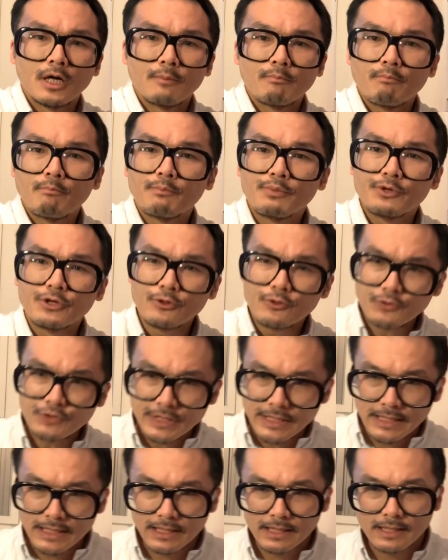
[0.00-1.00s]

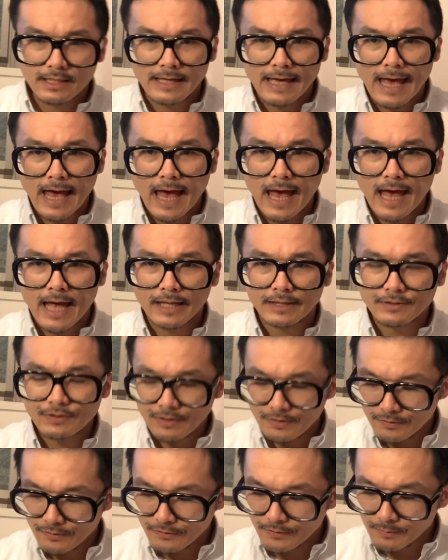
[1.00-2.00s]
Beauty and
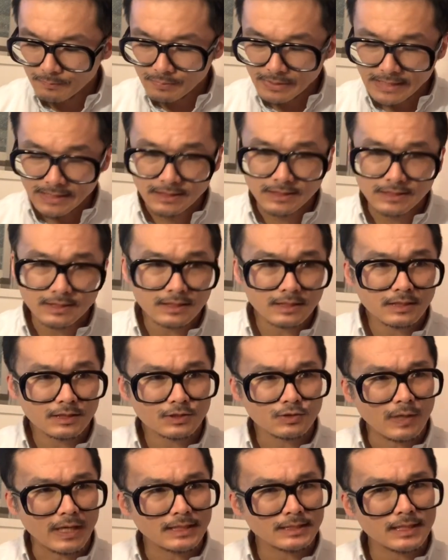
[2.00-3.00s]
the Beast. So
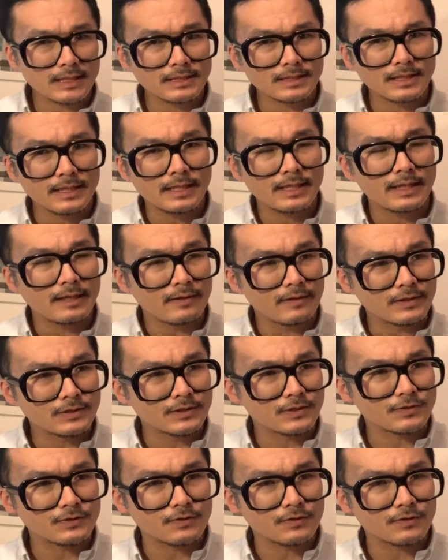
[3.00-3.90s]
as I say, this is the